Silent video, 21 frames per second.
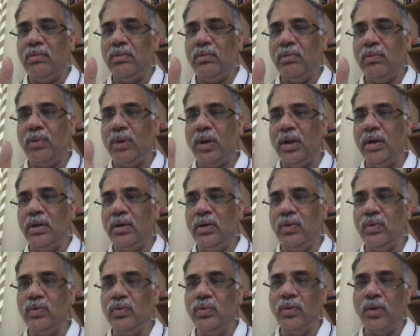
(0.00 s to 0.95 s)
1,
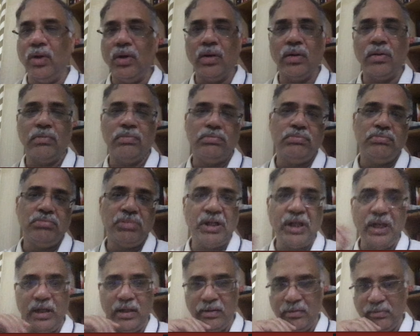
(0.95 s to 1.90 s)
2 or
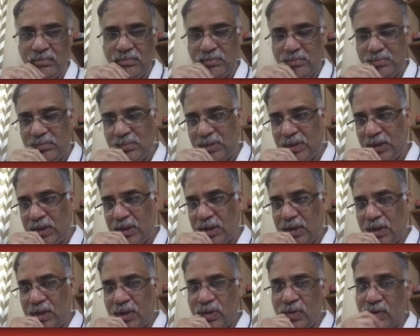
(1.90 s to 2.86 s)
k.
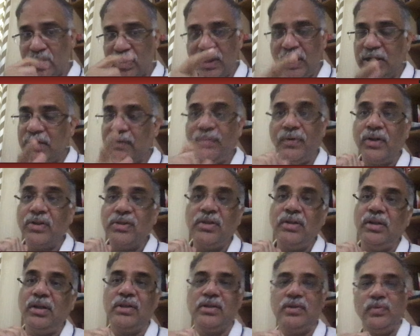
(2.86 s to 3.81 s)
So such a function
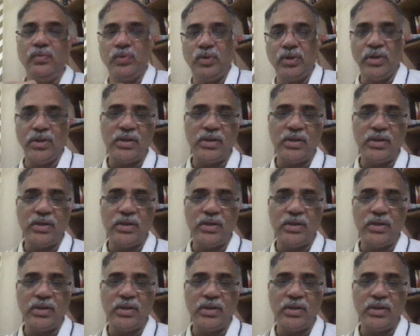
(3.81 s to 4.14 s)
doesn't work.